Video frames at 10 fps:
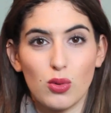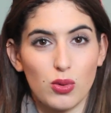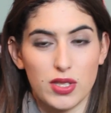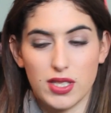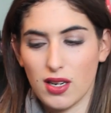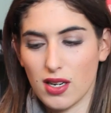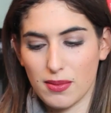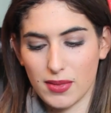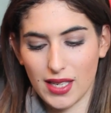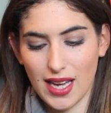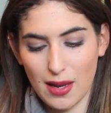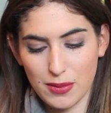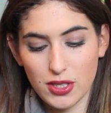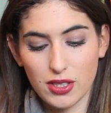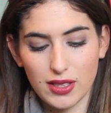all the time. I
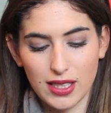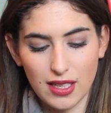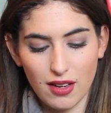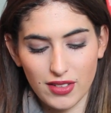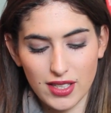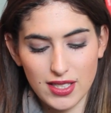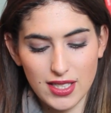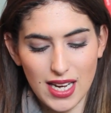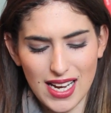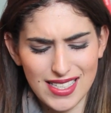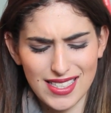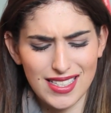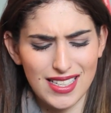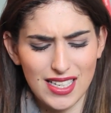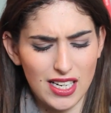absolutely love it,
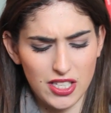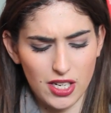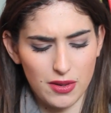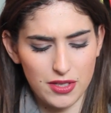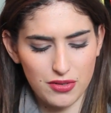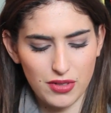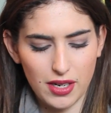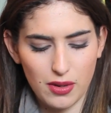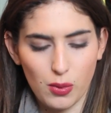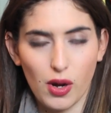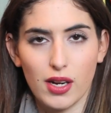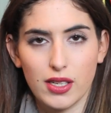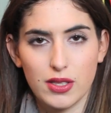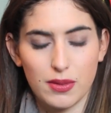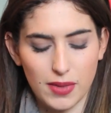and I don't know, it just really
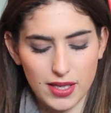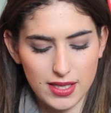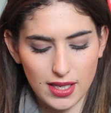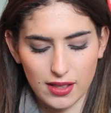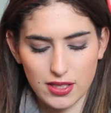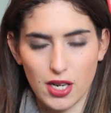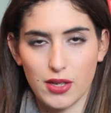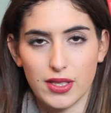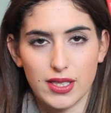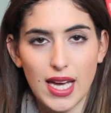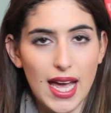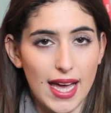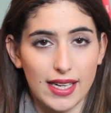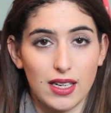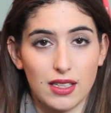works with my skin tone and
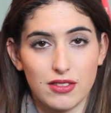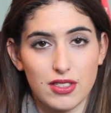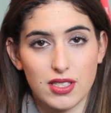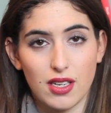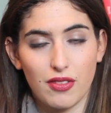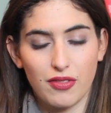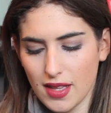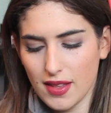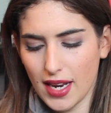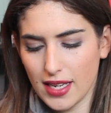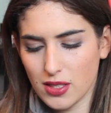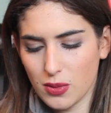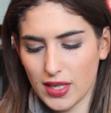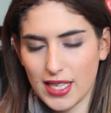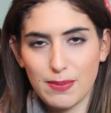hair colour and stuff. The
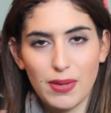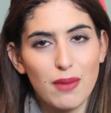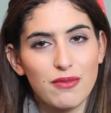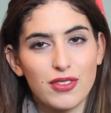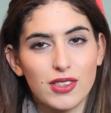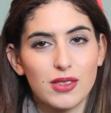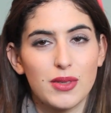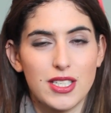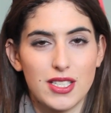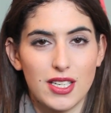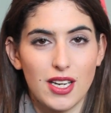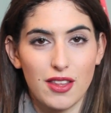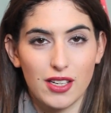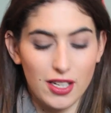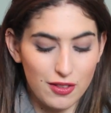next one is Plumful, which is
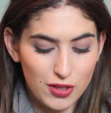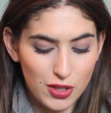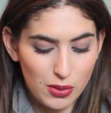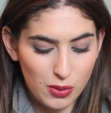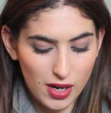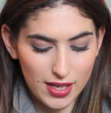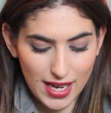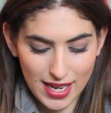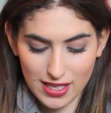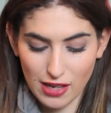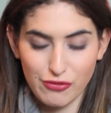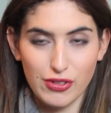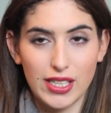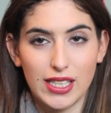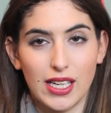another kind of new one, and I
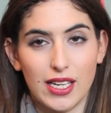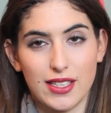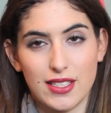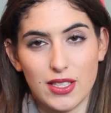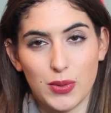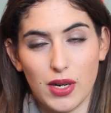really like this as